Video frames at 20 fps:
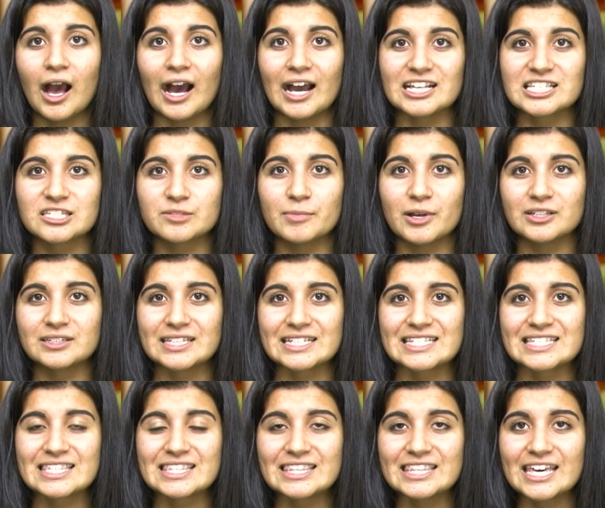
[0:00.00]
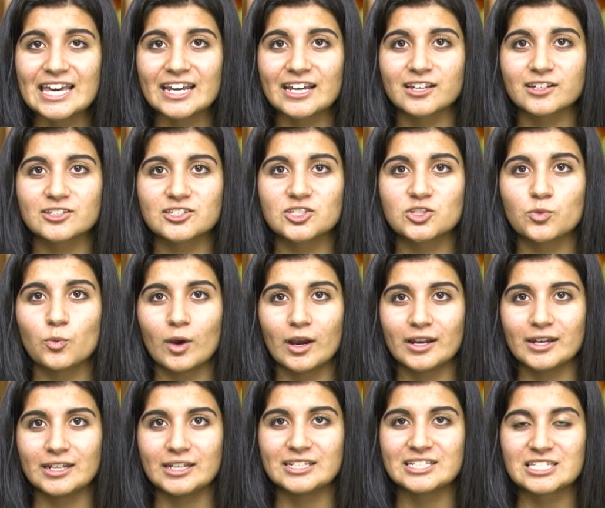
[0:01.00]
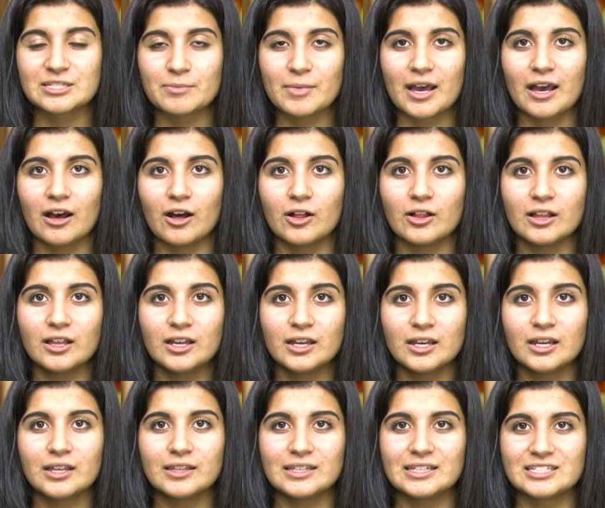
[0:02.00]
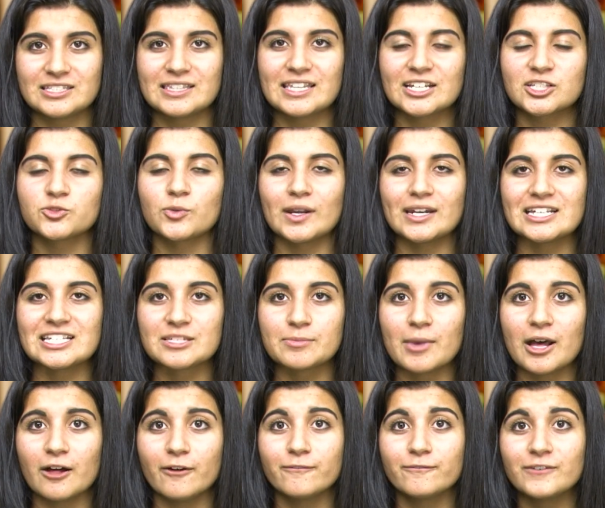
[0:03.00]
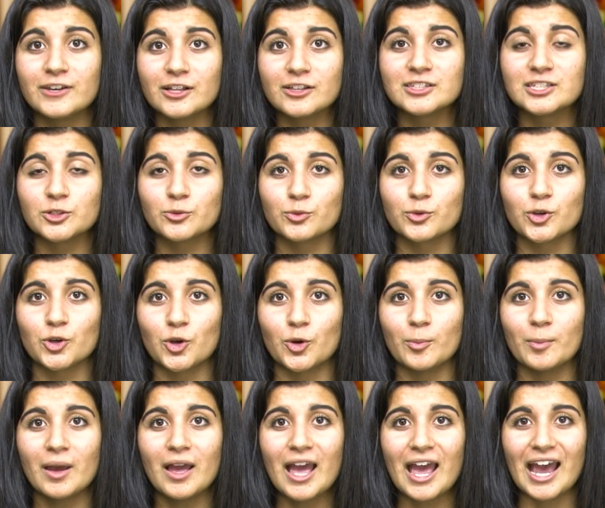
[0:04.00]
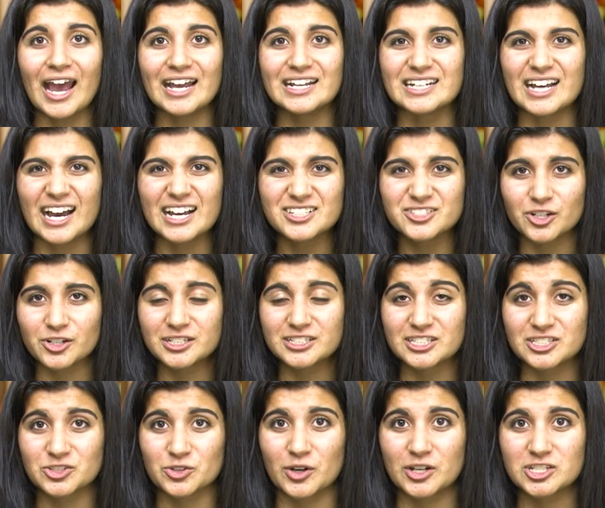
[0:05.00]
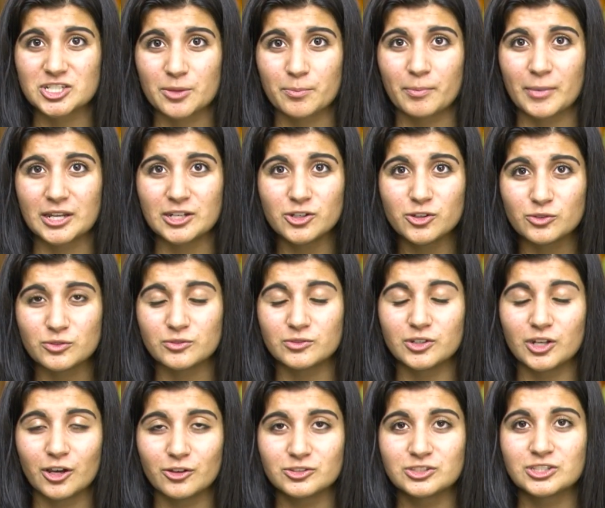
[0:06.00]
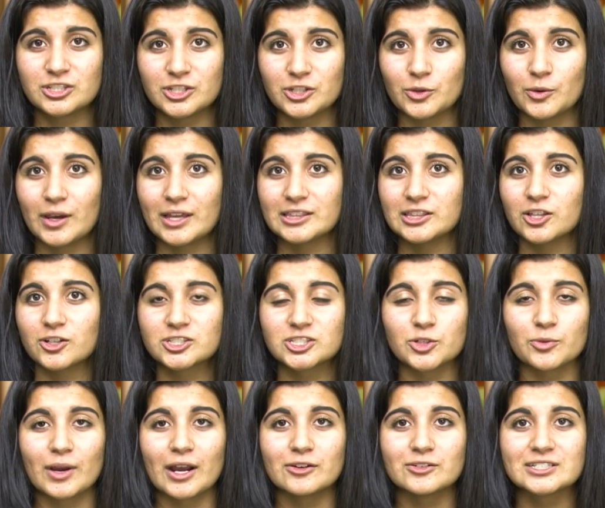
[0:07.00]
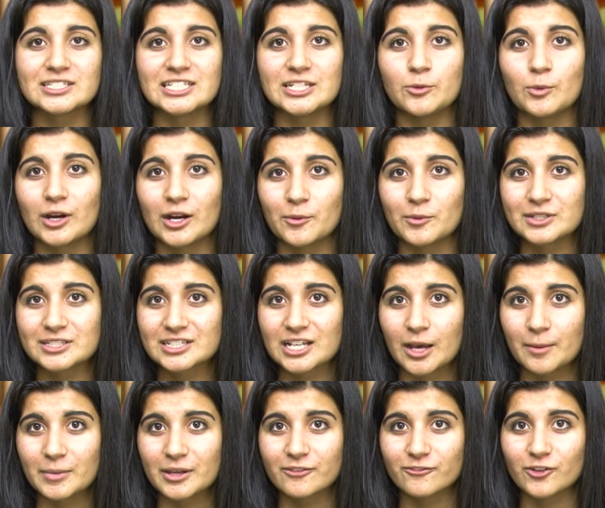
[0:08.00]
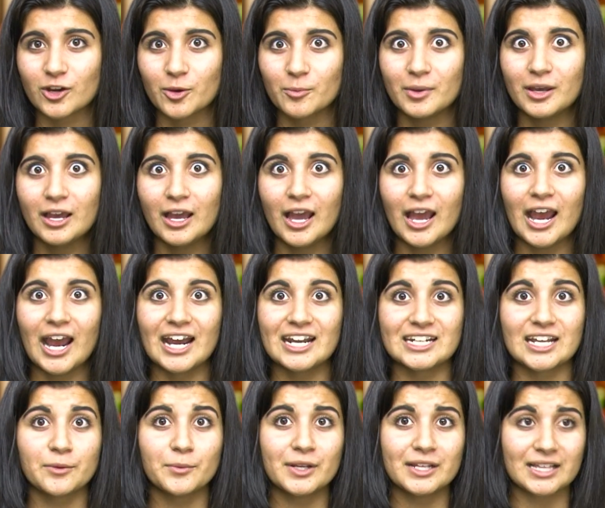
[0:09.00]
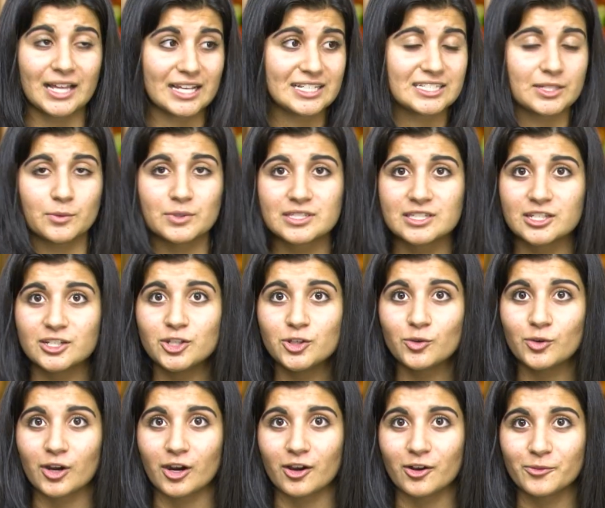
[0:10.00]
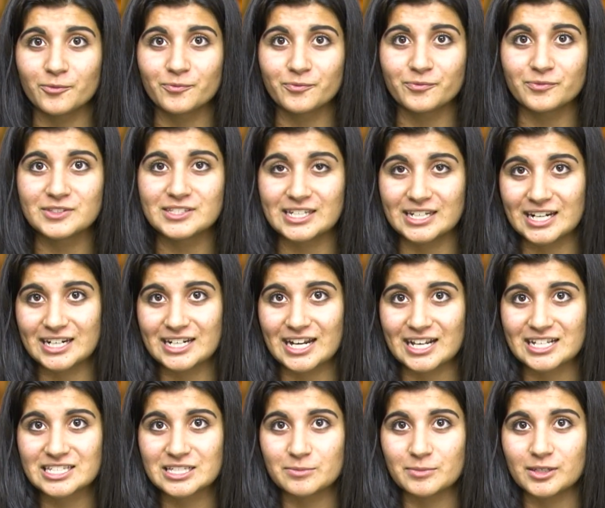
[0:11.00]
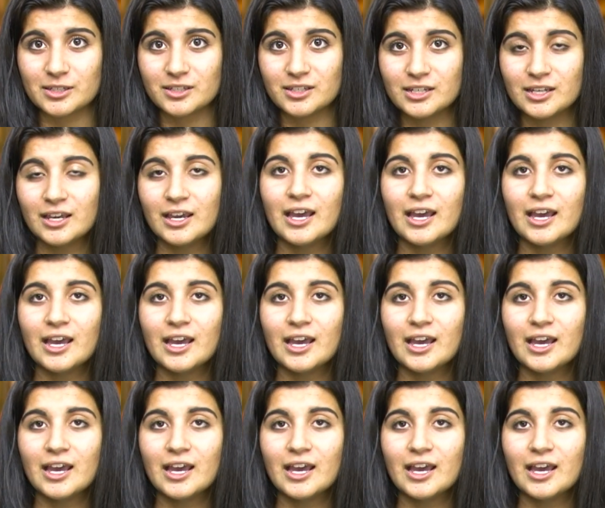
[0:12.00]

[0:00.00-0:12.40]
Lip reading: I smelled this thick, sweaty smell. This thick, sweaty smell filled the room, and I started to scrunch up my nose too and looked around to see where it was coming from. And I realized it was the new girl sitting next to me.